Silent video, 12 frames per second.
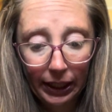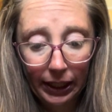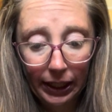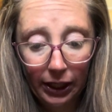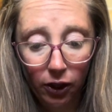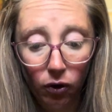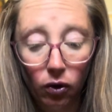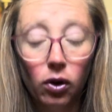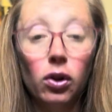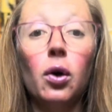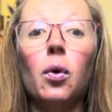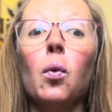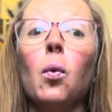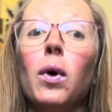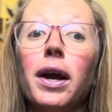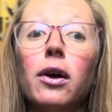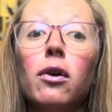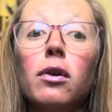Giggle,
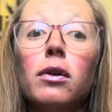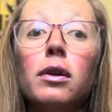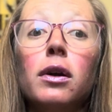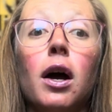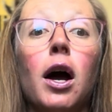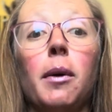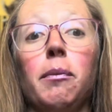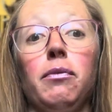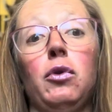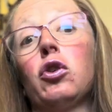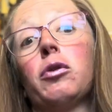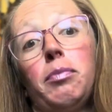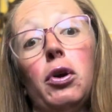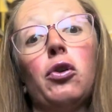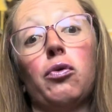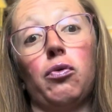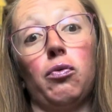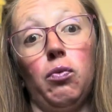wiggle. Those are birth
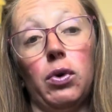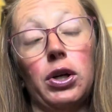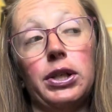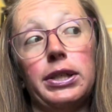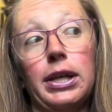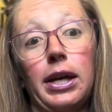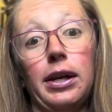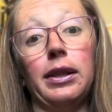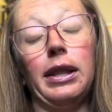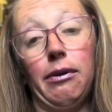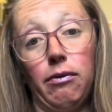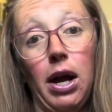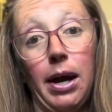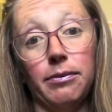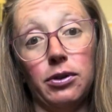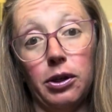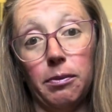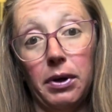words that they rhyme, so
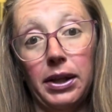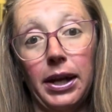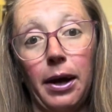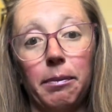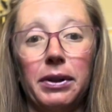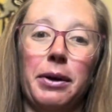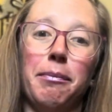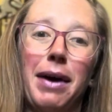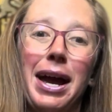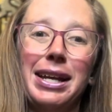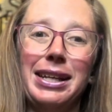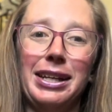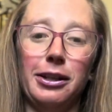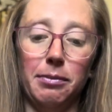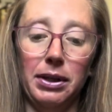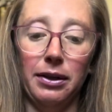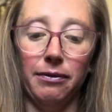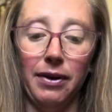you can find them out, but they might need to be
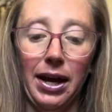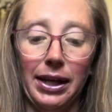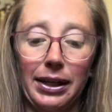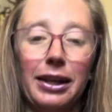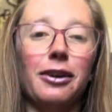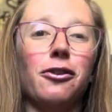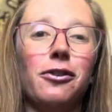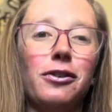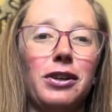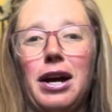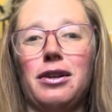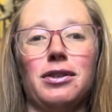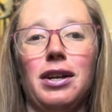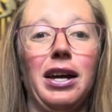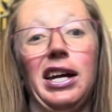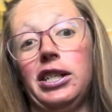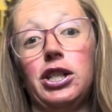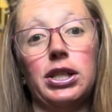defined. Giggle,
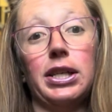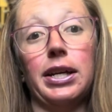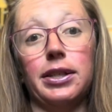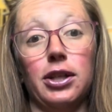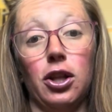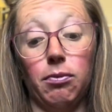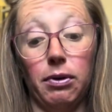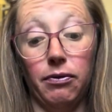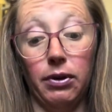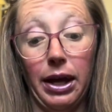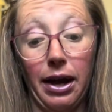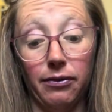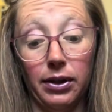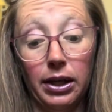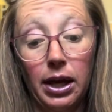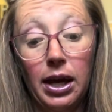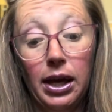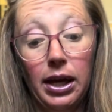I just say it's another word for laughing,
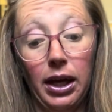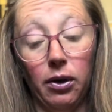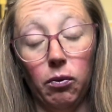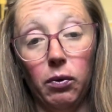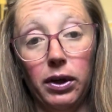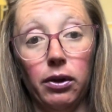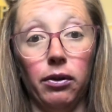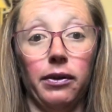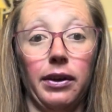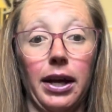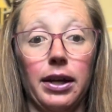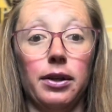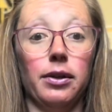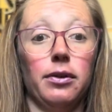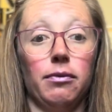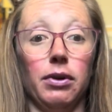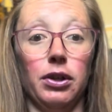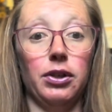and wiggle is like
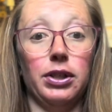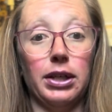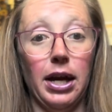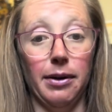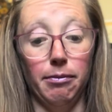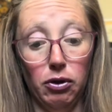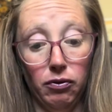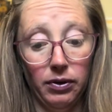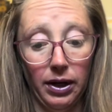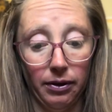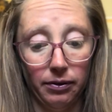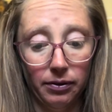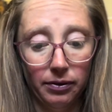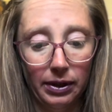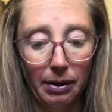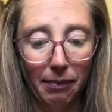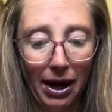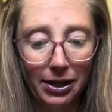where you just gotta move around. They
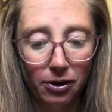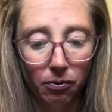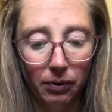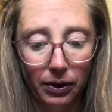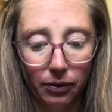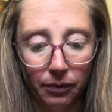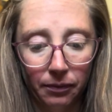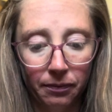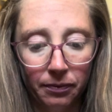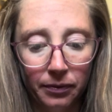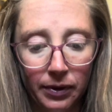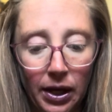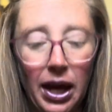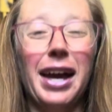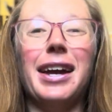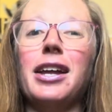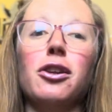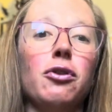might know wiggle.
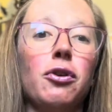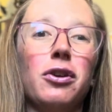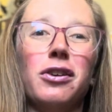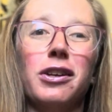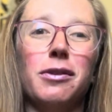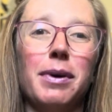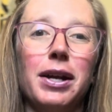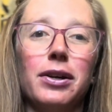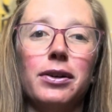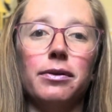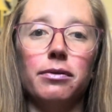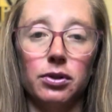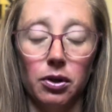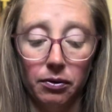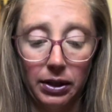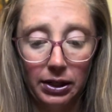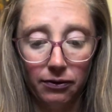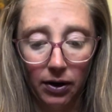Again, you know your kids better, so
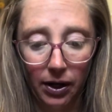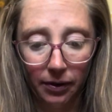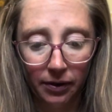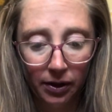that's fine.